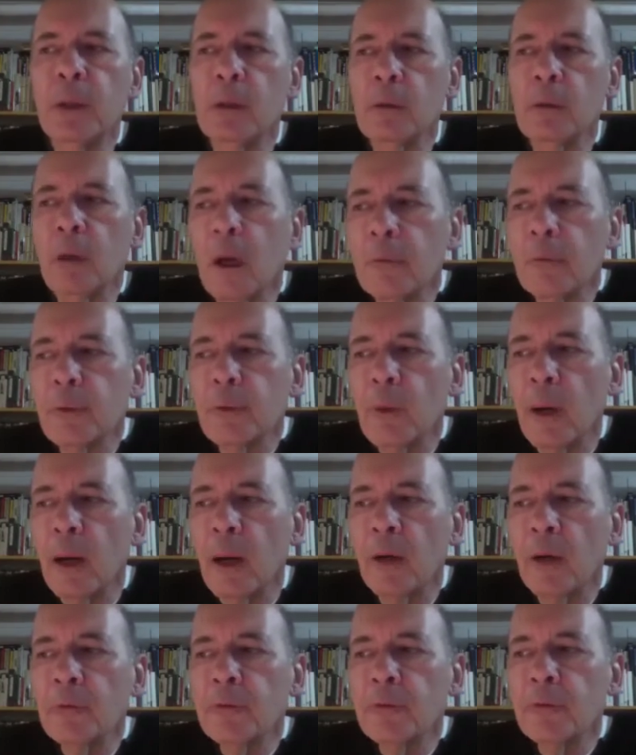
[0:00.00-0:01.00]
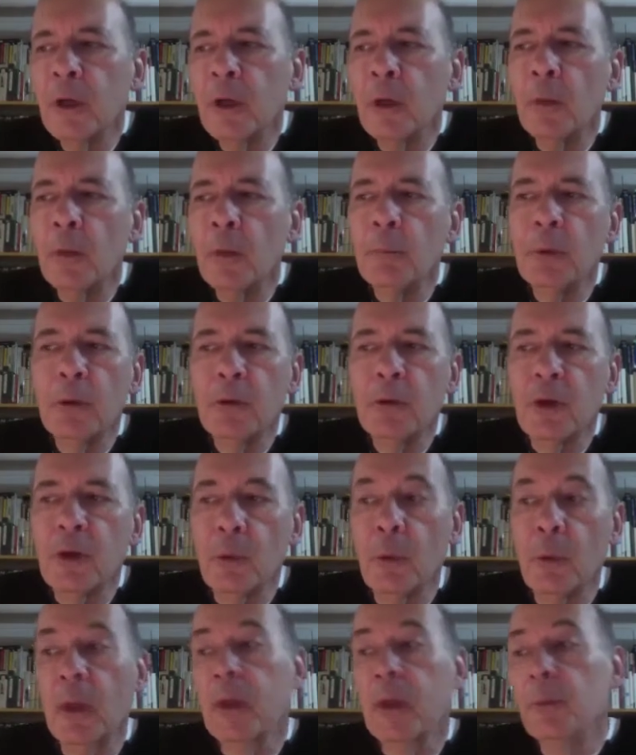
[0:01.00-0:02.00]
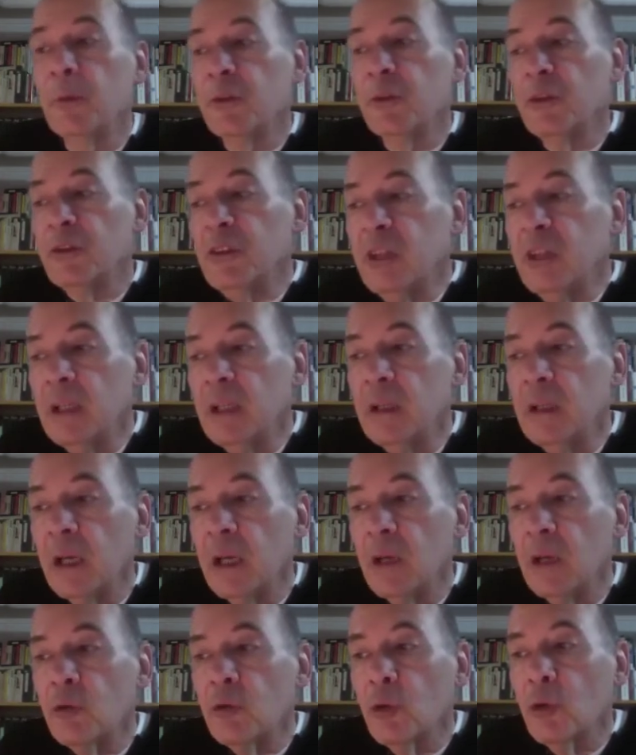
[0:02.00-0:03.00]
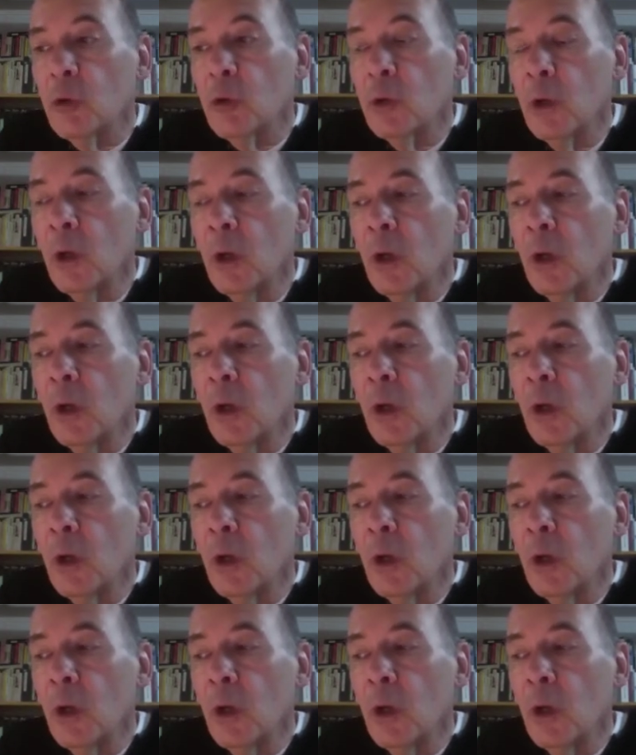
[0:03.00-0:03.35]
Lovecraft because I read him as a teenager,